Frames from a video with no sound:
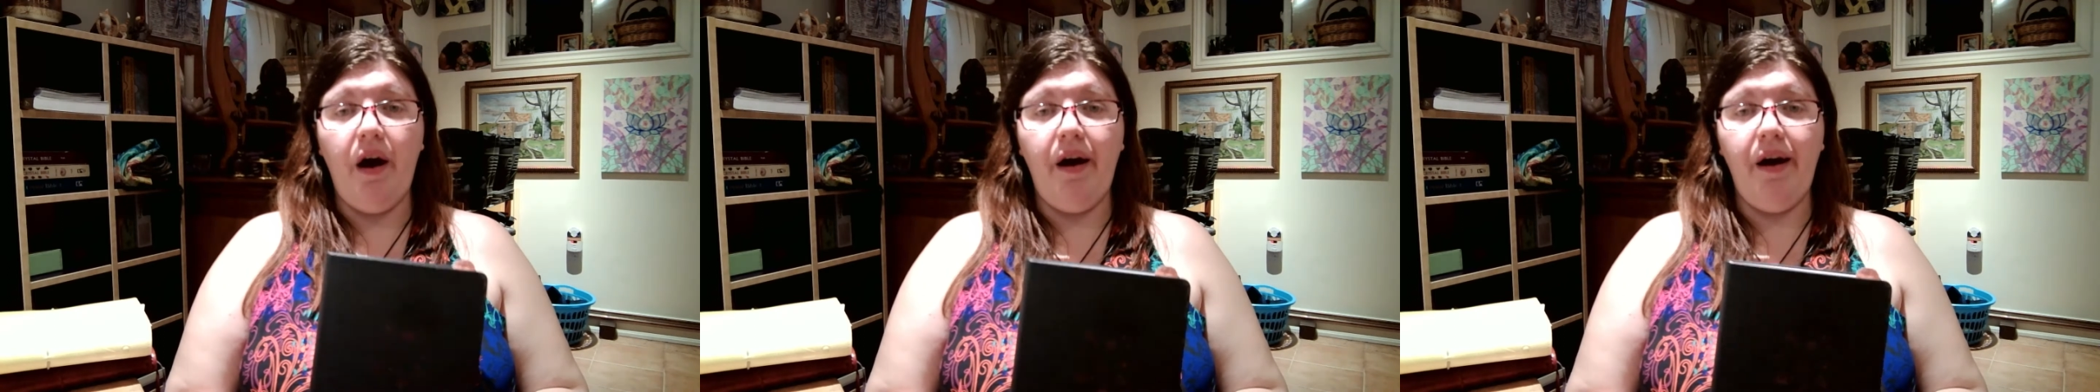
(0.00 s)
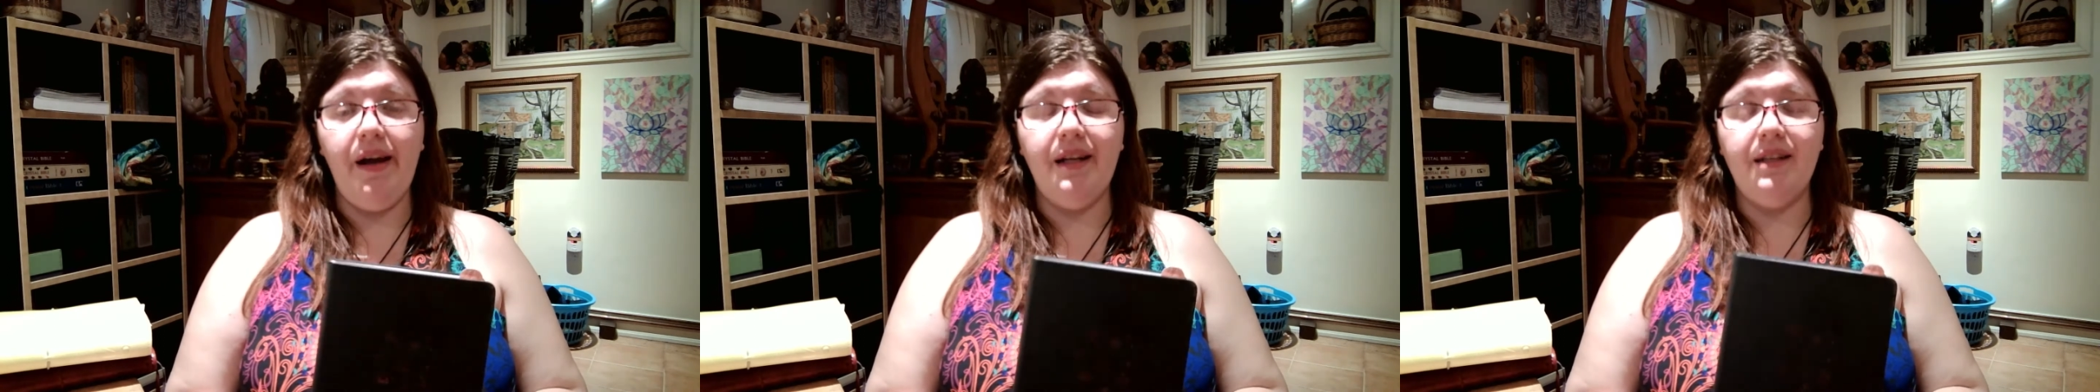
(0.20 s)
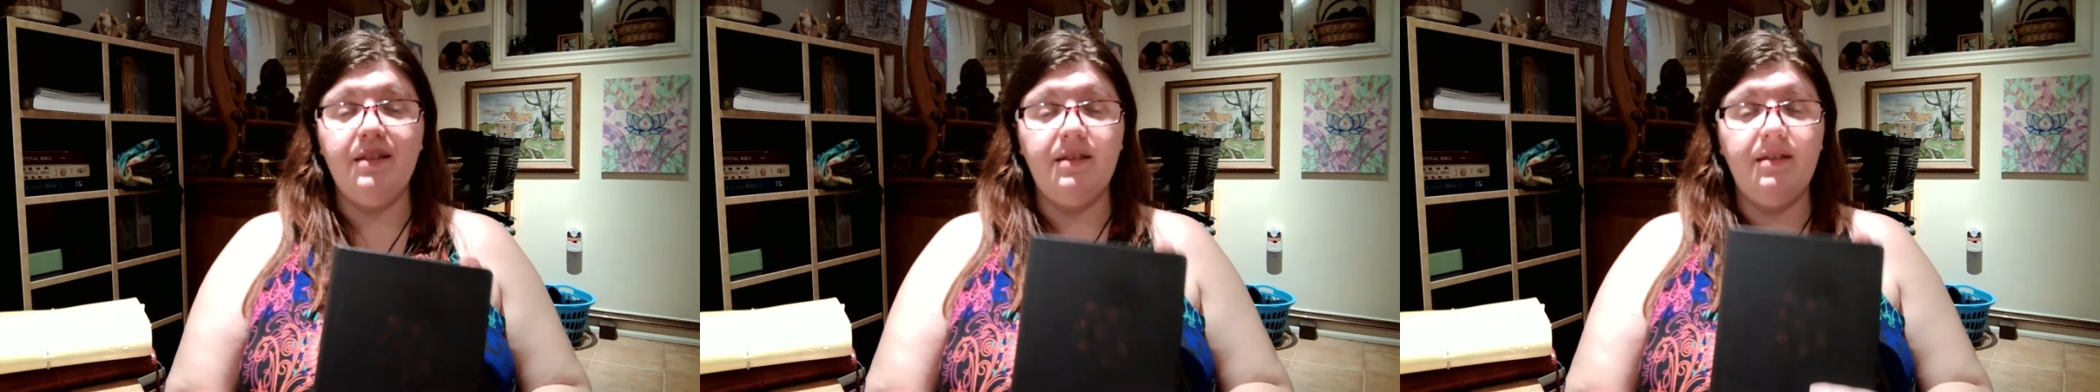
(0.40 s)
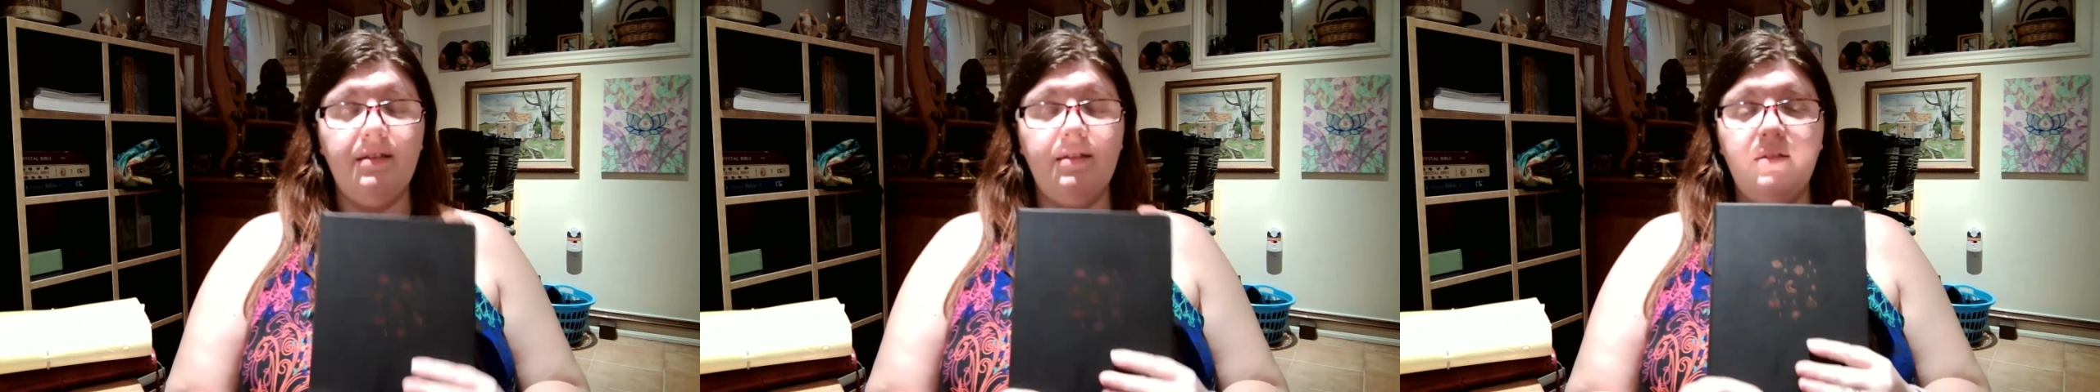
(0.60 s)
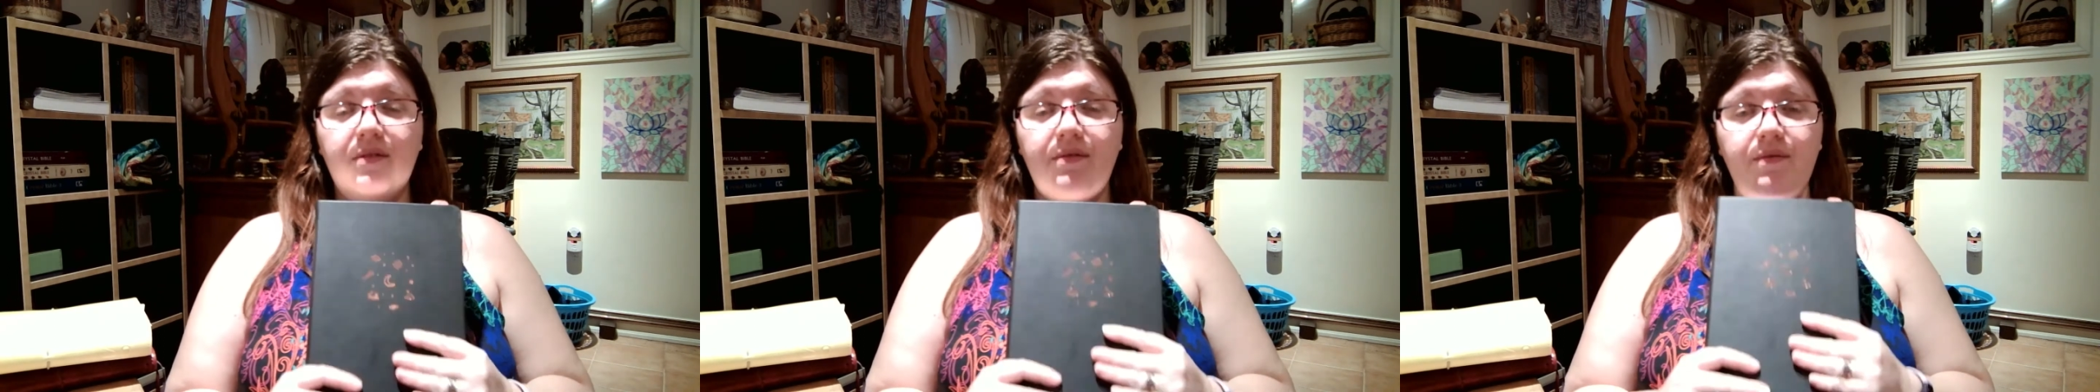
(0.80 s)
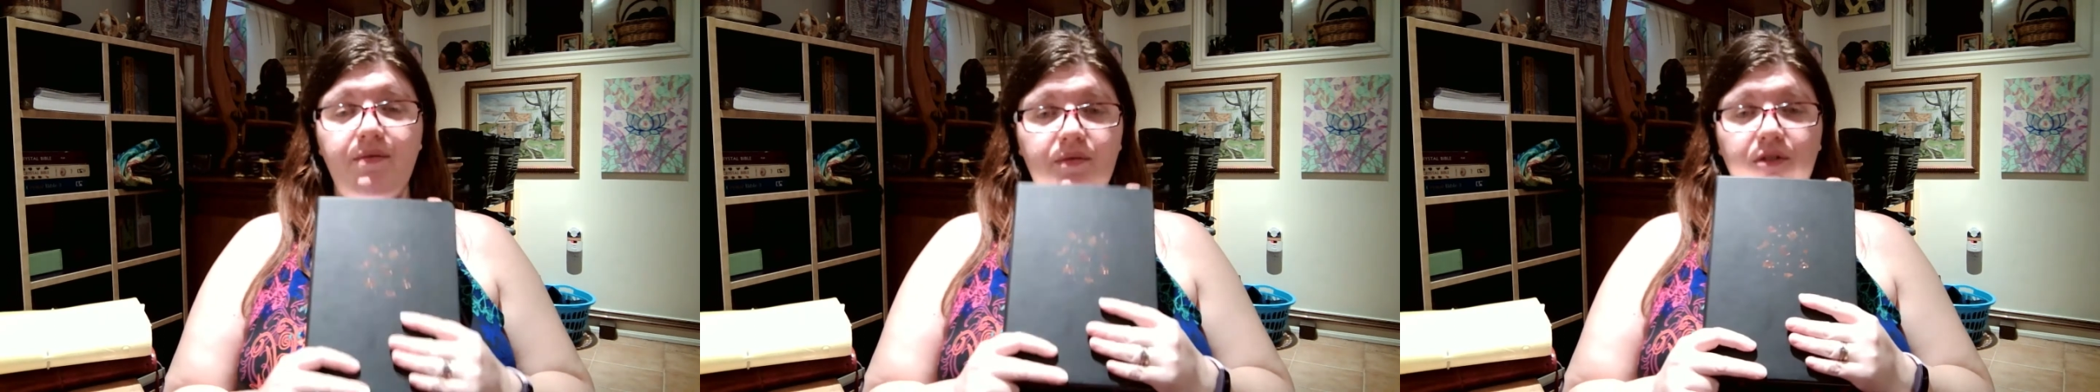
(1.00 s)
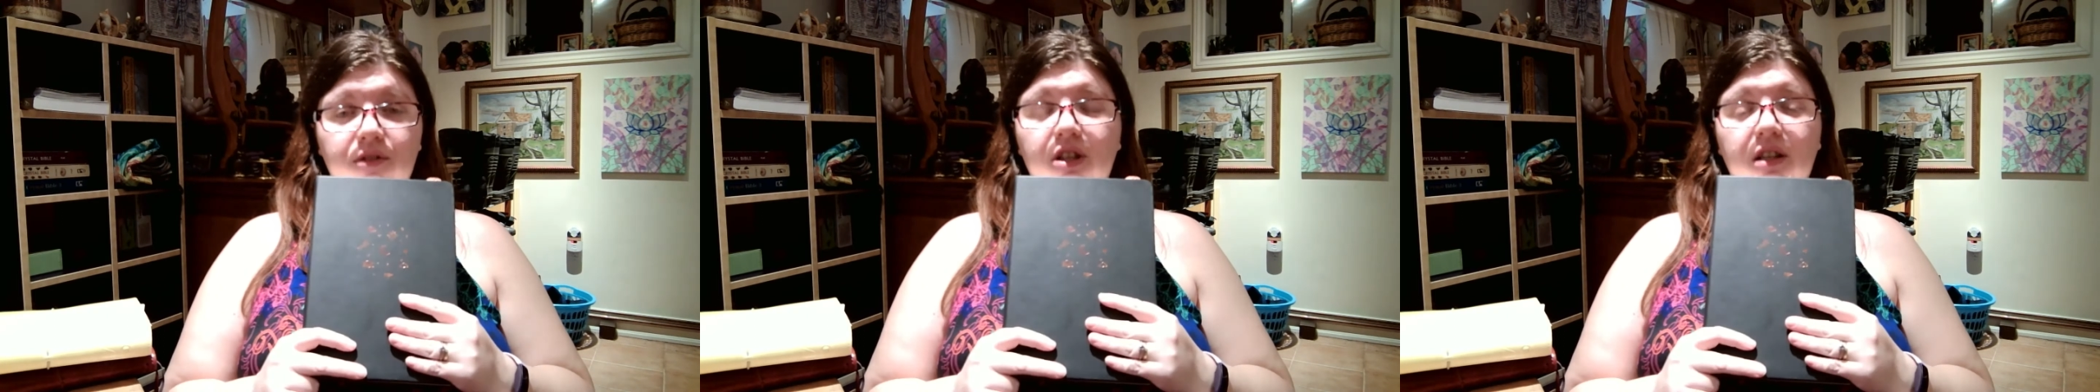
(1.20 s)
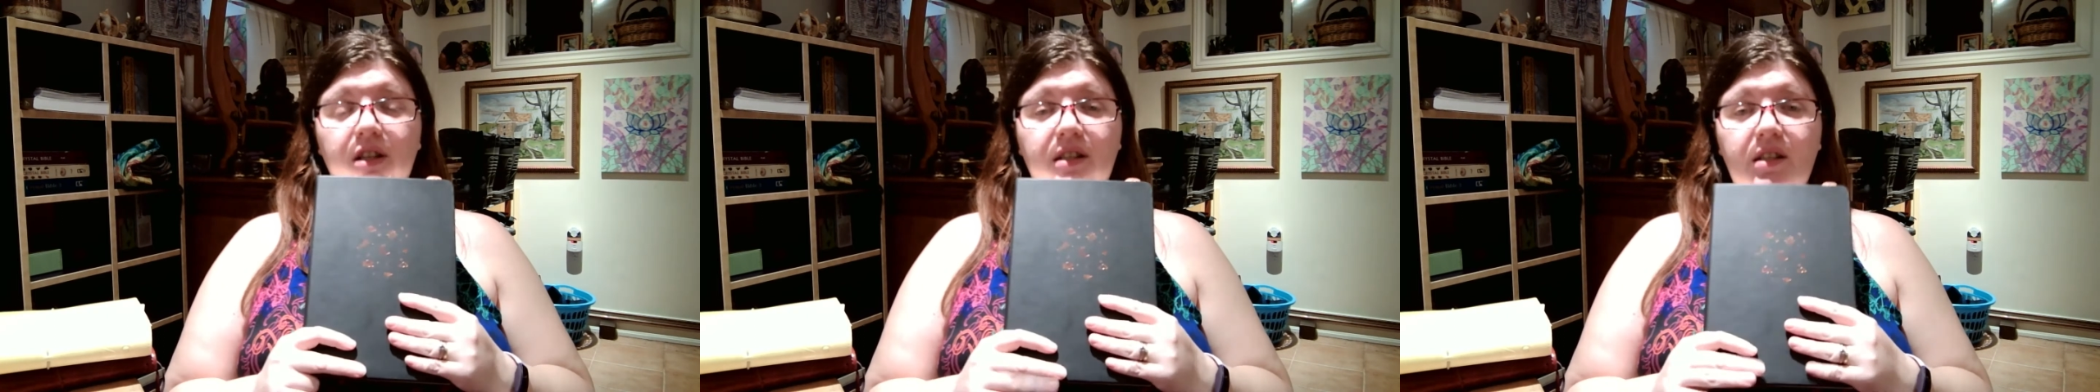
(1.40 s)
It's
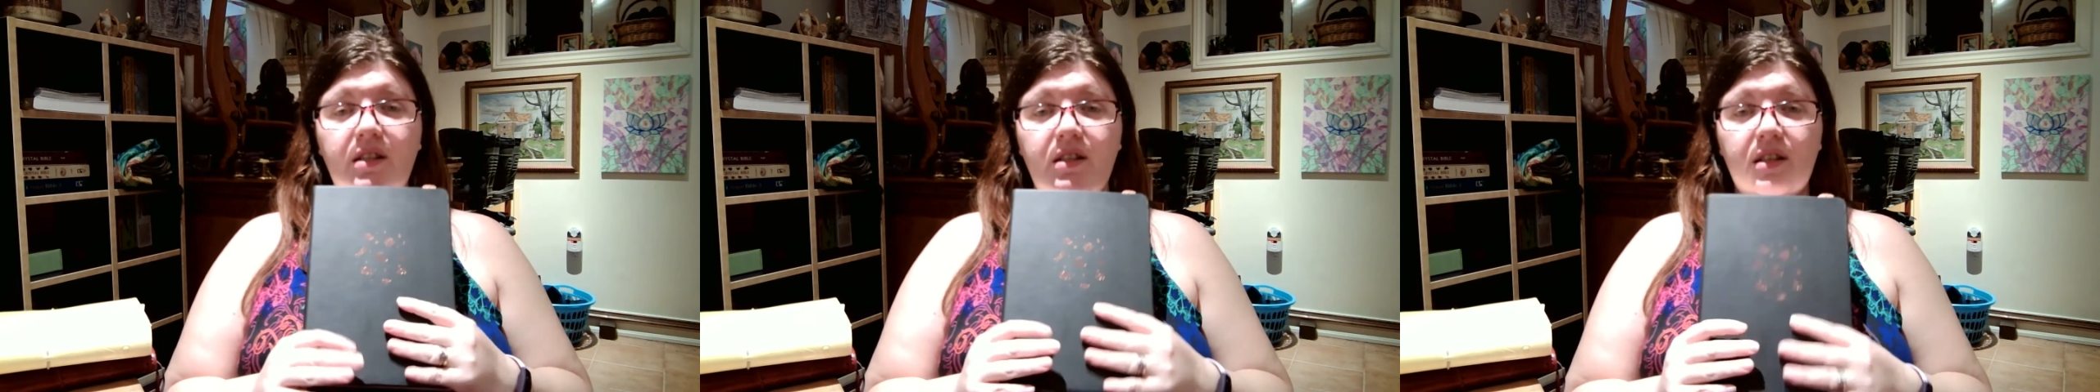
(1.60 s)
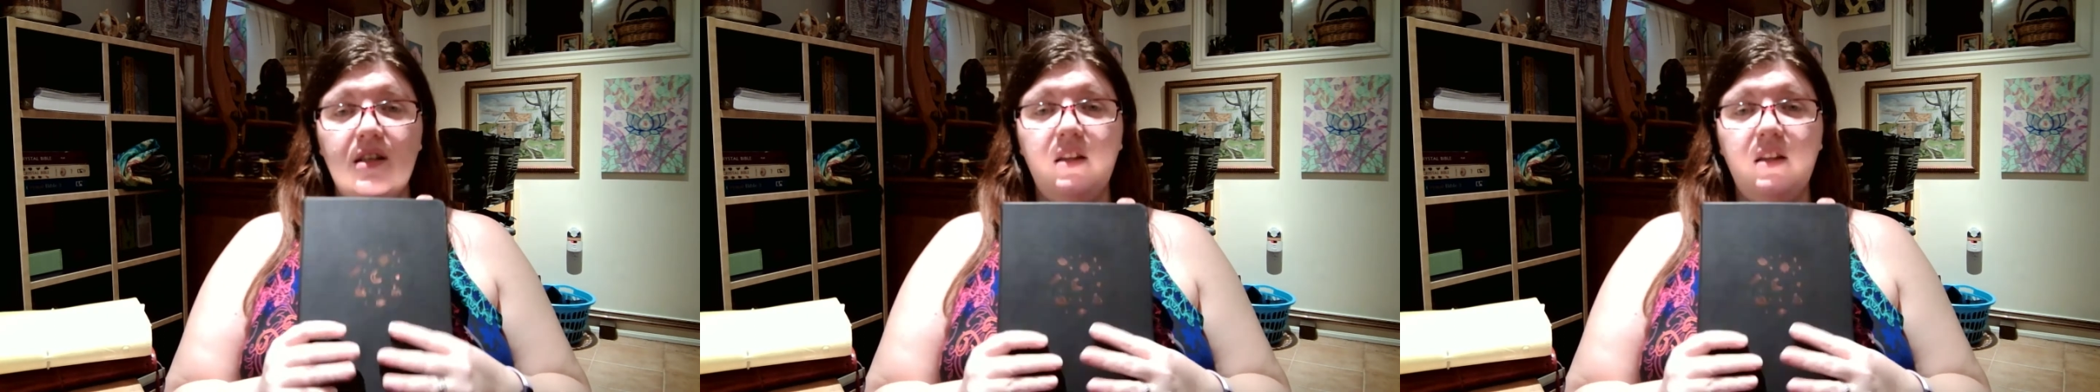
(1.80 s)
just,